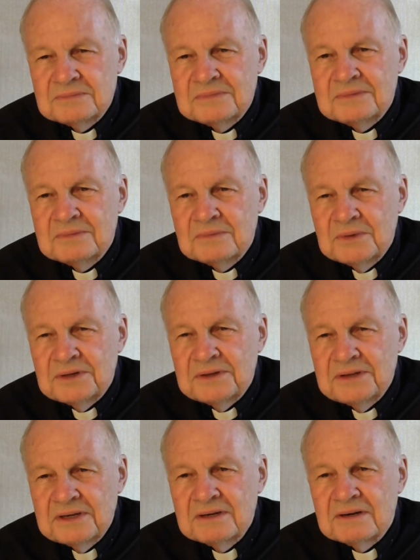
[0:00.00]
Well,
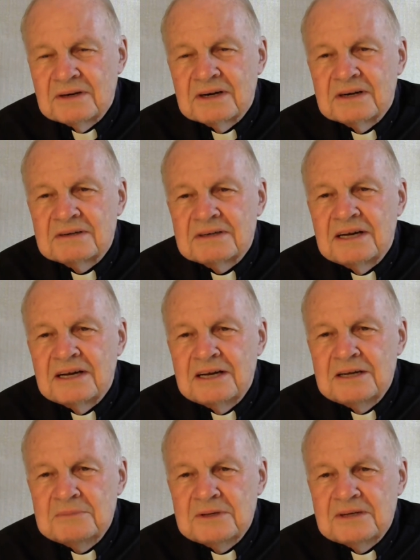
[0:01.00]
there are
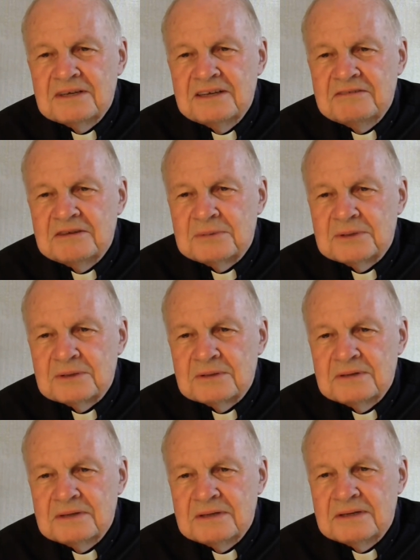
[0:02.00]
unbelievable.
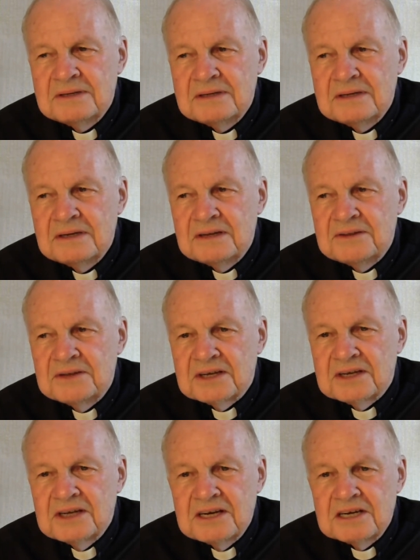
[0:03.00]
The
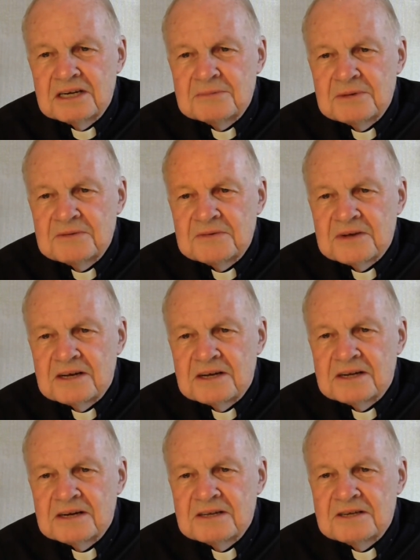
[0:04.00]
kingdom of God
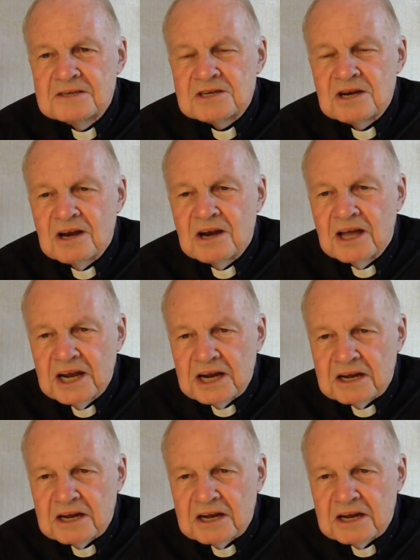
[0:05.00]
is like.